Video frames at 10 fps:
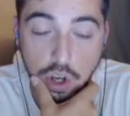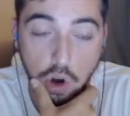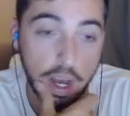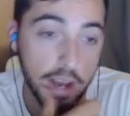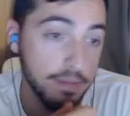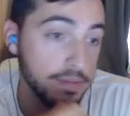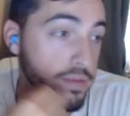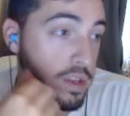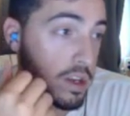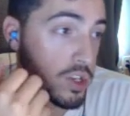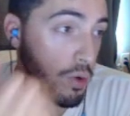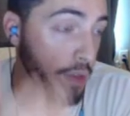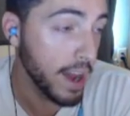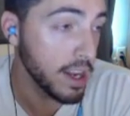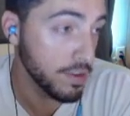Okay, so
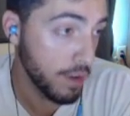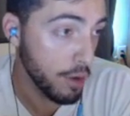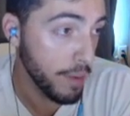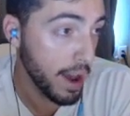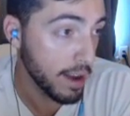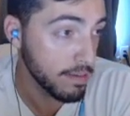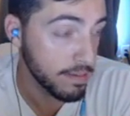that is very bad.